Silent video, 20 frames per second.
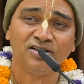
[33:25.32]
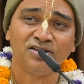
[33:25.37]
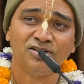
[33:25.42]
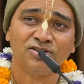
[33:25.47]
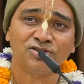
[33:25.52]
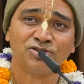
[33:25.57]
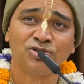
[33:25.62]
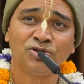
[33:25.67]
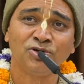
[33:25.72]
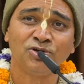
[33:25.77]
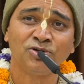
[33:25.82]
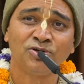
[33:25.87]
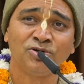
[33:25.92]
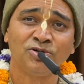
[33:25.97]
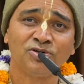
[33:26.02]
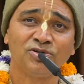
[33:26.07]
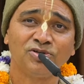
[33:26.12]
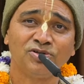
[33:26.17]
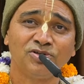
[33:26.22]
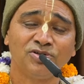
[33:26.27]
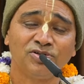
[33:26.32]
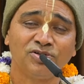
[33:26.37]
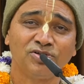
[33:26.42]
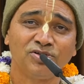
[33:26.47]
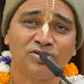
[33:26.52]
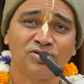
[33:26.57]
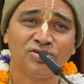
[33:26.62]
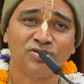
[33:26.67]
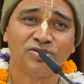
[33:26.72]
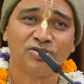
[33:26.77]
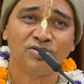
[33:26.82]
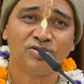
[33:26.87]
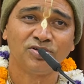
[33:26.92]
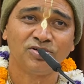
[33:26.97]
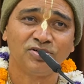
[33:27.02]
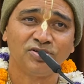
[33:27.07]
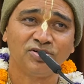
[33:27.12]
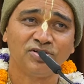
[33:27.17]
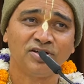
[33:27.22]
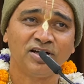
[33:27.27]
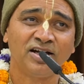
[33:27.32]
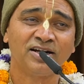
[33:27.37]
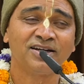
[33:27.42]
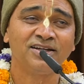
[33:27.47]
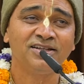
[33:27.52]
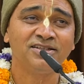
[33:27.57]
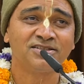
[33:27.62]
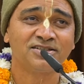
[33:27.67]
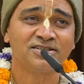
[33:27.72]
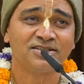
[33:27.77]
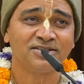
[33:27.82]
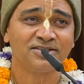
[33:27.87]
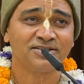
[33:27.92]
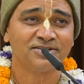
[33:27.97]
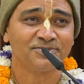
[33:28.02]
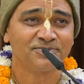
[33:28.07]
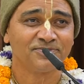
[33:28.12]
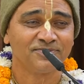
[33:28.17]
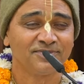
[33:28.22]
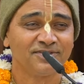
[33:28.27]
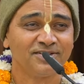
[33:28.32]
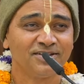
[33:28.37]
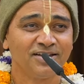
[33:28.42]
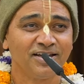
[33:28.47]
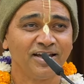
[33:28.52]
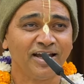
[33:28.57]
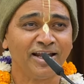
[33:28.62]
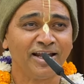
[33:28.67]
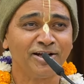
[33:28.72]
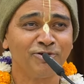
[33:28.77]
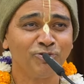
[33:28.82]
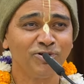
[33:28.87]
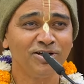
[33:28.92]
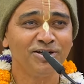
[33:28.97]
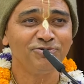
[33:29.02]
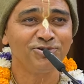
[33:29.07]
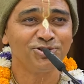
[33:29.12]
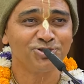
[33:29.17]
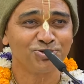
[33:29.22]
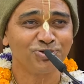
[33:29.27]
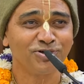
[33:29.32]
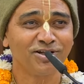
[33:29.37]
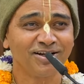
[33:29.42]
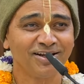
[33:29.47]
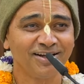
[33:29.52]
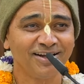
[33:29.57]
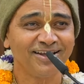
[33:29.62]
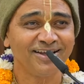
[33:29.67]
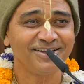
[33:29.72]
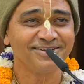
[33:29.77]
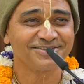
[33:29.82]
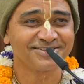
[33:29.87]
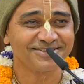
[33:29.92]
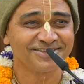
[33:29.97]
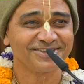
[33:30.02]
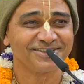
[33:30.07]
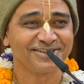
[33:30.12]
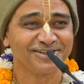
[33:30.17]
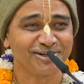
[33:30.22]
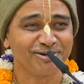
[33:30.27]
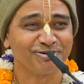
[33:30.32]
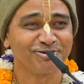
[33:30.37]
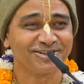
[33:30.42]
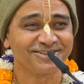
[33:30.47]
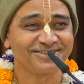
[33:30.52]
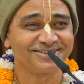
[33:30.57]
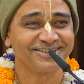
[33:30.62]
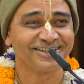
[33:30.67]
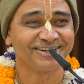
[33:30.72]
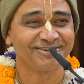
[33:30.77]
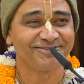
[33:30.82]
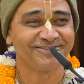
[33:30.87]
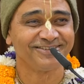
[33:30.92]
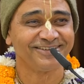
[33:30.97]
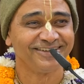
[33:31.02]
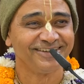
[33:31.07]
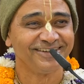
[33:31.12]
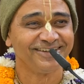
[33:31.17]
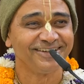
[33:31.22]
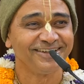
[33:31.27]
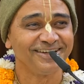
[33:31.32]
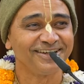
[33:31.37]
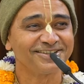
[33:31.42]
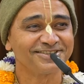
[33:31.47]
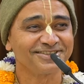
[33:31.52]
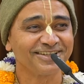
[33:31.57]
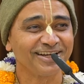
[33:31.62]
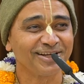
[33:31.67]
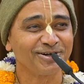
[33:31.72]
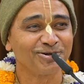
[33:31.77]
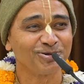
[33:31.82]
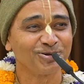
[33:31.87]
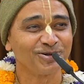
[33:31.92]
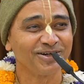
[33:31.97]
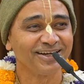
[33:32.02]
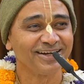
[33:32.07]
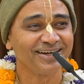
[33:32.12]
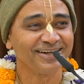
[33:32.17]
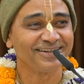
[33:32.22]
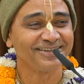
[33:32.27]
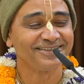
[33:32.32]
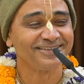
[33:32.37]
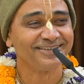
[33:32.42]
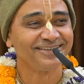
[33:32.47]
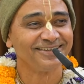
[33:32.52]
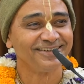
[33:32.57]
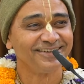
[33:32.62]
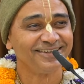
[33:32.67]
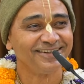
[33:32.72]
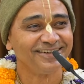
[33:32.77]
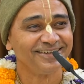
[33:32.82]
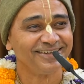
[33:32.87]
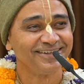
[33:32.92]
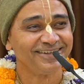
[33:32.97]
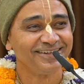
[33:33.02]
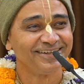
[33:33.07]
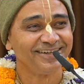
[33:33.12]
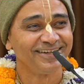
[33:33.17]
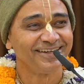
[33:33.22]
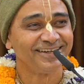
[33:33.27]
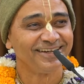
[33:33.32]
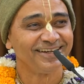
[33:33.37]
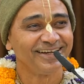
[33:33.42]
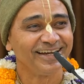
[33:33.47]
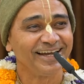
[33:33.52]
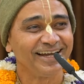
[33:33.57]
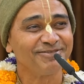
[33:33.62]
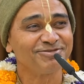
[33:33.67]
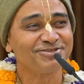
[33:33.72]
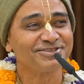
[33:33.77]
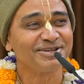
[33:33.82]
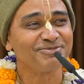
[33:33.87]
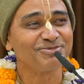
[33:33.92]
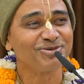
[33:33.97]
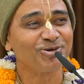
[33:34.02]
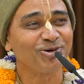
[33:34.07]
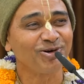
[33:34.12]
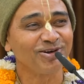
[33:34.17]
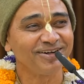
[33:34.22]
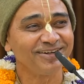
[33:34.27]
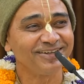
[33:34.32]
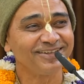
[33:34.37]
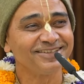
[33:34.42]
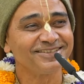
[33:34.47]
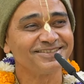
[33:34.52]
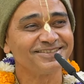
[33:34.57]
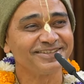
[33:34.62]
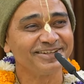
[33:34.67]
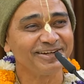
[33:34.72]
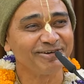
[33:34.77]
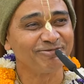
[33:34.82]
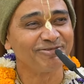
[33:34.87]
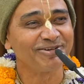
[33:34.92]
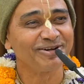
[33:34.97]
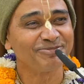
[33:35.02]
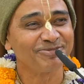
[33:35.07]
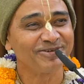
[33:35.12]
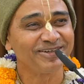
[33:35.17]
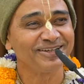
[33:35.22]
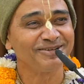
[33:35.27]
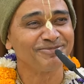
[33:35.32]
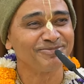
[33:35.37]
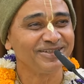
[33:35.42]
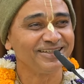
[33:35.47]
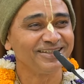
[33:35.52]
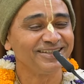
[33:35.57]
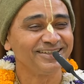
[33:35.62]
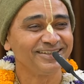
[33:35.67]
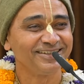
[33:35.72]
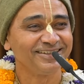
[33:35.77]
So, at least annually we should analyze ourselves. Ek saal ho gaya. Have some qualities developed in me.